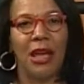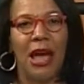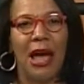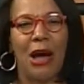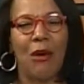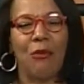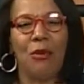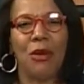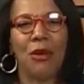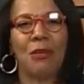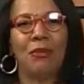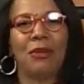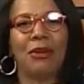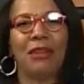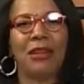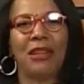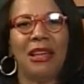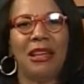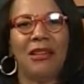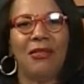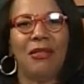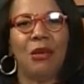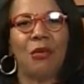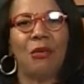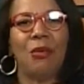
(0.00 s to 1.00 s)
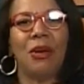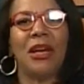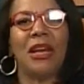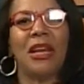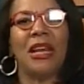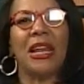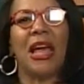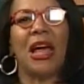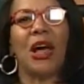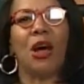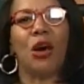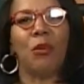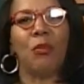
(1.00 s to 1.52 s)
and we believe that we can
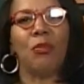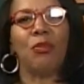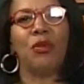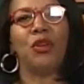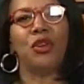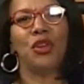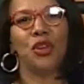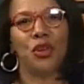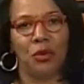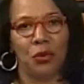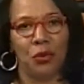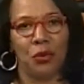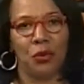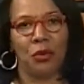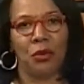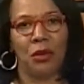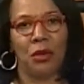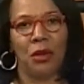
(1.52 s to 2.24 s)
help you